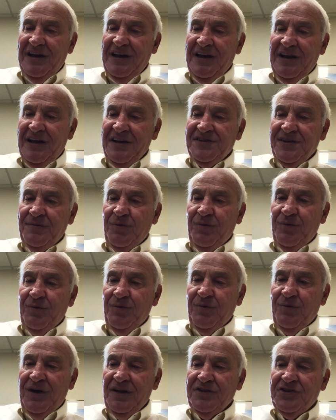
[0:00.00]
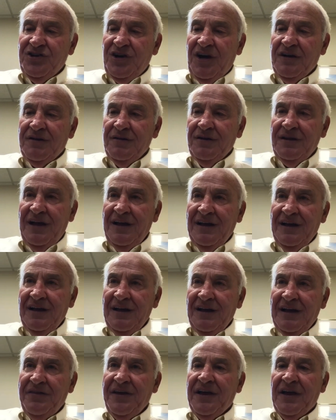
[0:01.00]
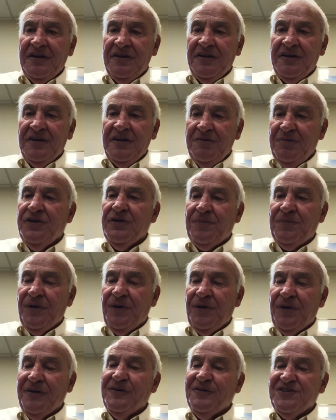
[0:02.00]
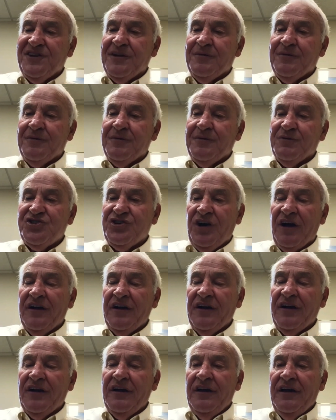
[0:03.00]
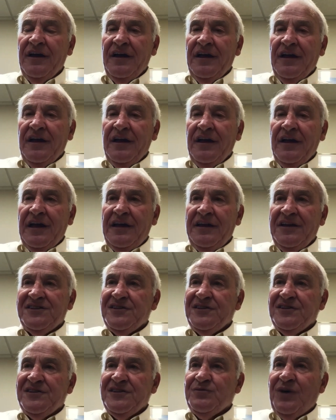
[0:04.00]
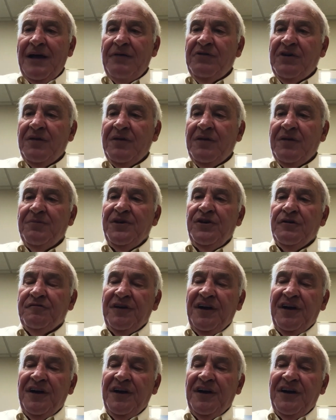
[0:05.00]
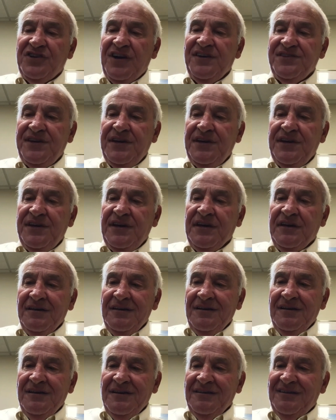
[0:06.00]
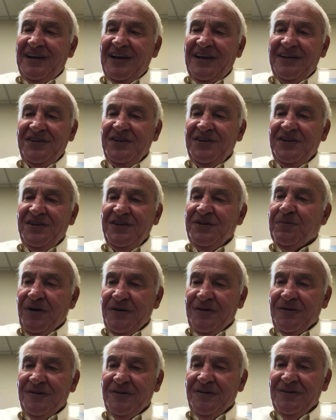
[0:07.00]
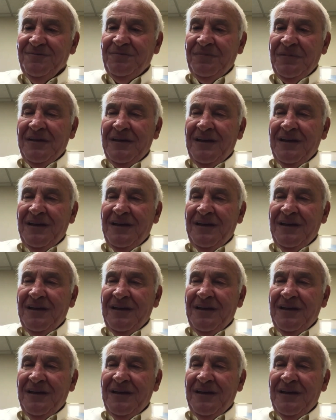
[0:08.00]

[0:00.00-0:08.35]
And I said, well, Chuck, I think I could be your partner. His name was Chuck. And he says, well, I want to be your franchisee, not your partner.